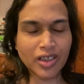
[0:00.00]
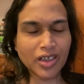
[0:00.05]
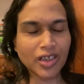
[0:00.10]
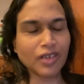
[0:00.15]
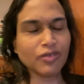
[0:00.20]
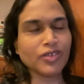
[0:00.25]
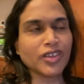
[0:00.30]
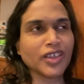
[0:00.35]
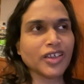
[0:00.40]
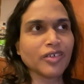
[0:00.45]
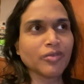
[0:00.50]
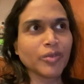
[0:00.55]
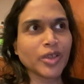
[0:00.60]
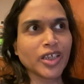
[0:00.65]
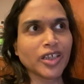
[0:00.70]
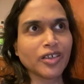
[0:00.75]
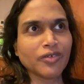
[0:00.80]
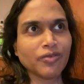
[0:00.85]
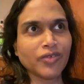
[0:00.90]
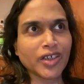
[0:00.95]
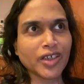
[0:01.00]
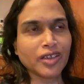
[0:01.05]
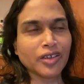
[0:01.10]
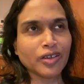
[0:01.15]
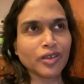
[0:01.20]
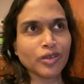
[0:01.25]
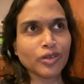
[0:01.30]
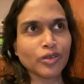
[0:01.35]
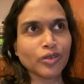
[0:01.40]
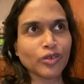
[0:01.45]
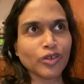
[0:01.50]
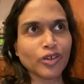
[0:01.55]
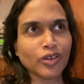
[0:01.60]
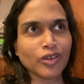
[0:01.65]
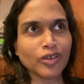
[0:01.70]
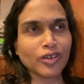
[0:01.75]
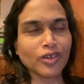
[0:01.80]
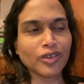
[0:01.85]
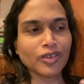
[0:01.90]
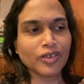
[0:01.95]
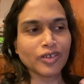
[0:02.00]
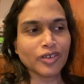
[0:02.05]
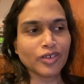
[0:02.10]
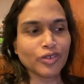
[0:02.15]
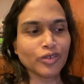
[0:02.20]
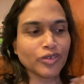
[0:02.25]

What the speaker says: I was thinking of making a video on